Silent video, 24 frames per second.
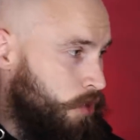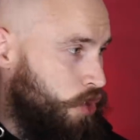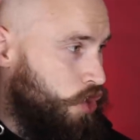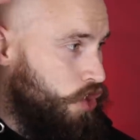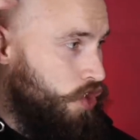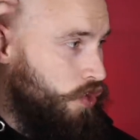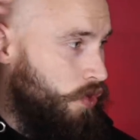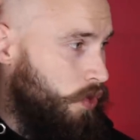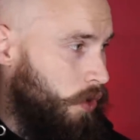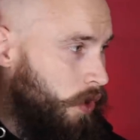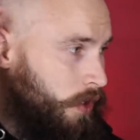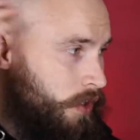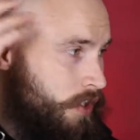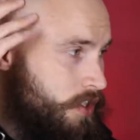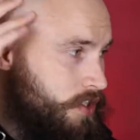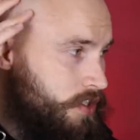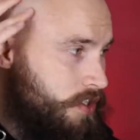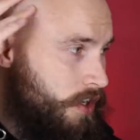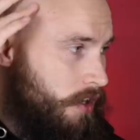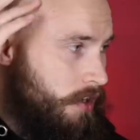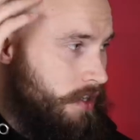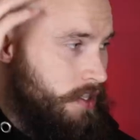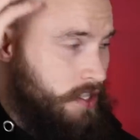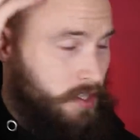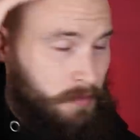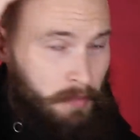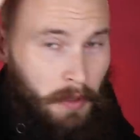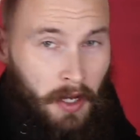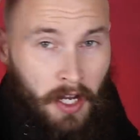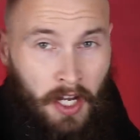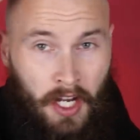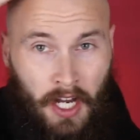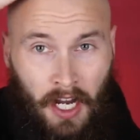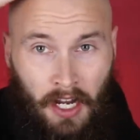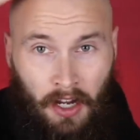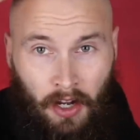short on the sides,
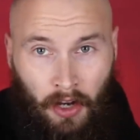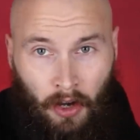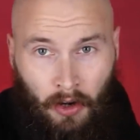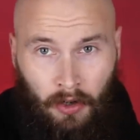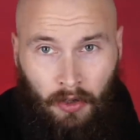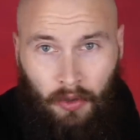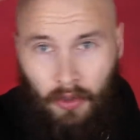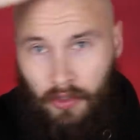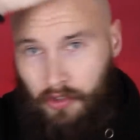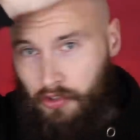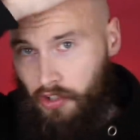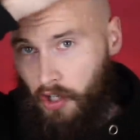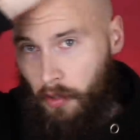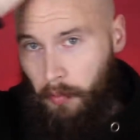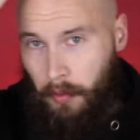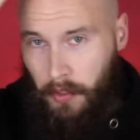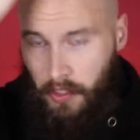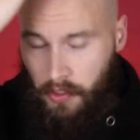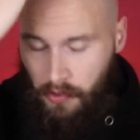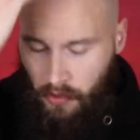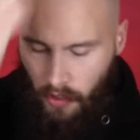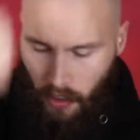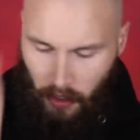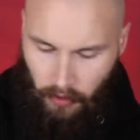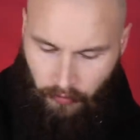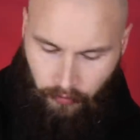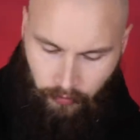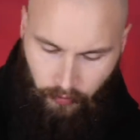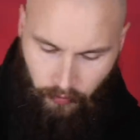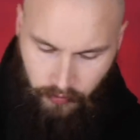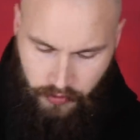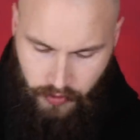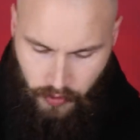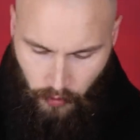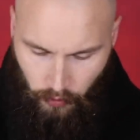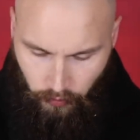but longer on top and you kind of
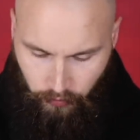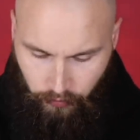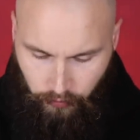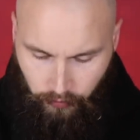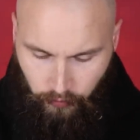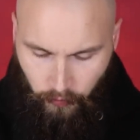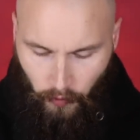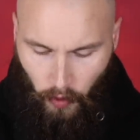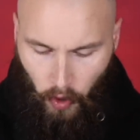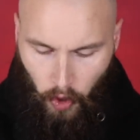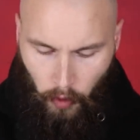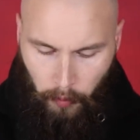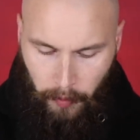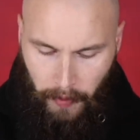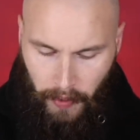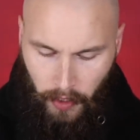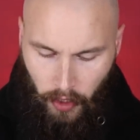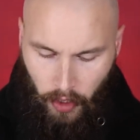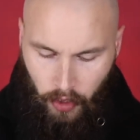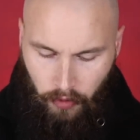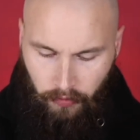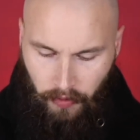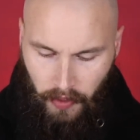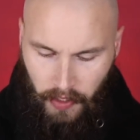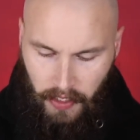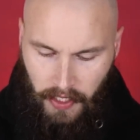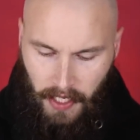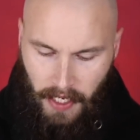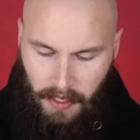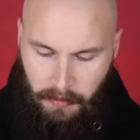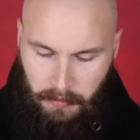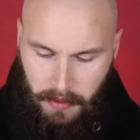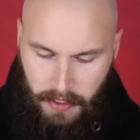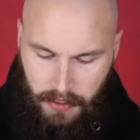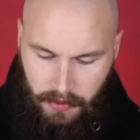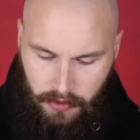sort of flop it over
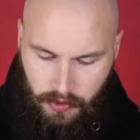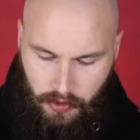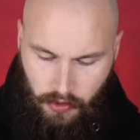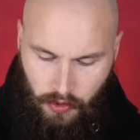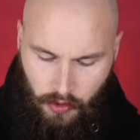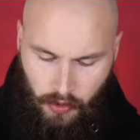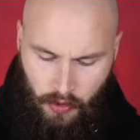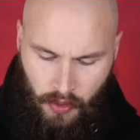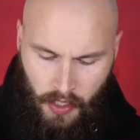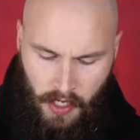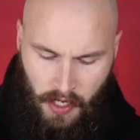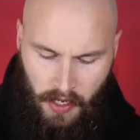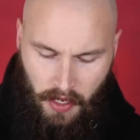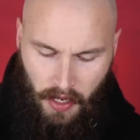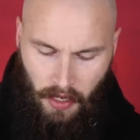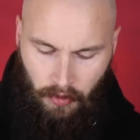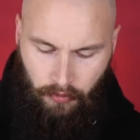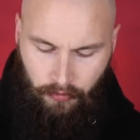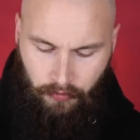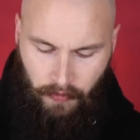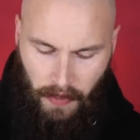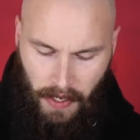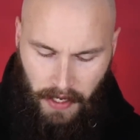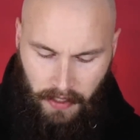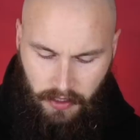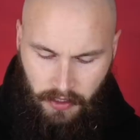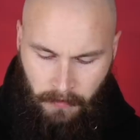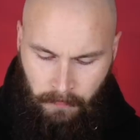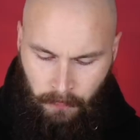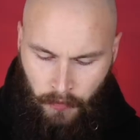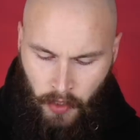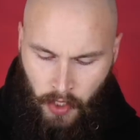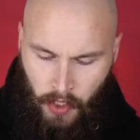came into effect